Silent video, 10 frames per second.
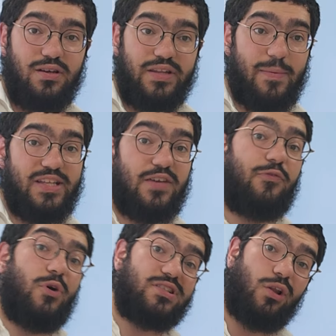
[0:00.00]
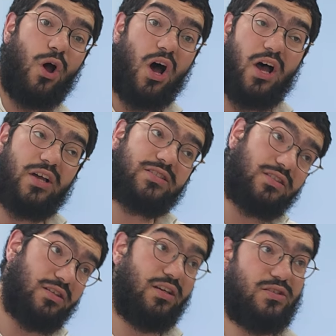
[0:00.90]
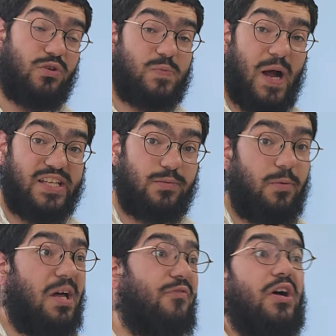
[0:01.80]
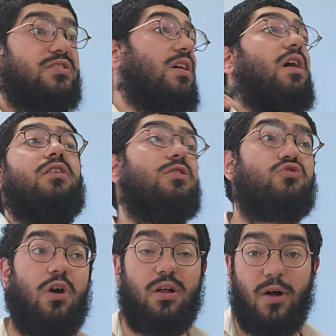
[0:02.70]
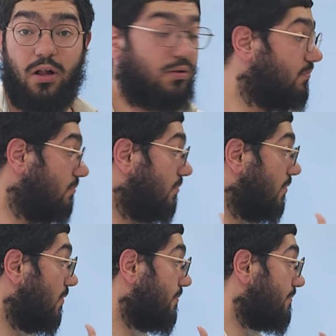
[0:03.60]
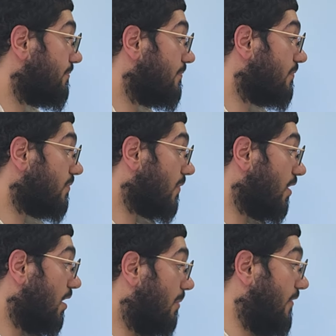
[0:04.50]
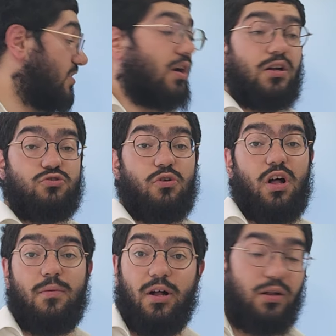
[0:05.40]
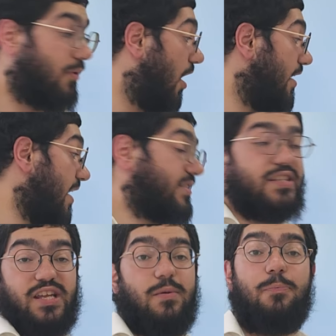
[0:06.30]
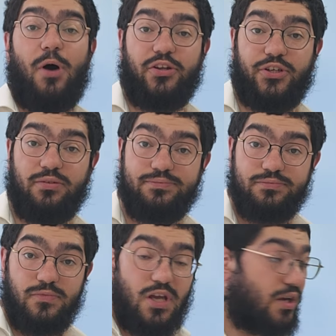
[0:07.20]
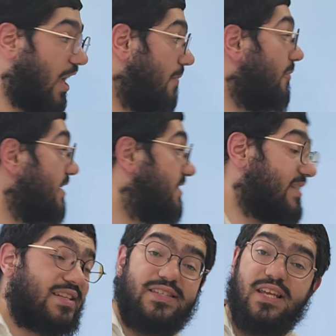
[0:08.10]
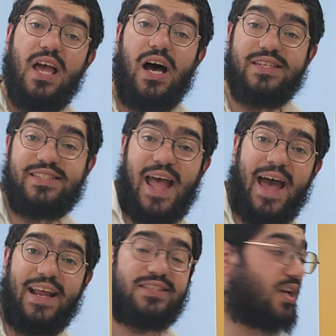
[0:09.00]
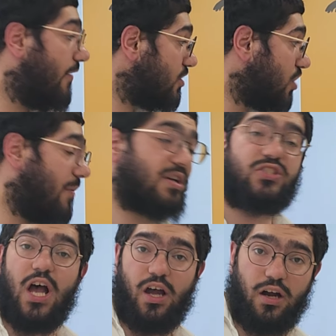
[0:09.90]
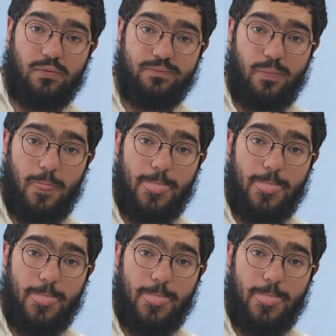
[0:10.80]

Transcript: That means if it was lost, he's responsible. But if it's uncontrollable, oinus, he's going to be pater. Okay, which this is a status of a shemer sachar.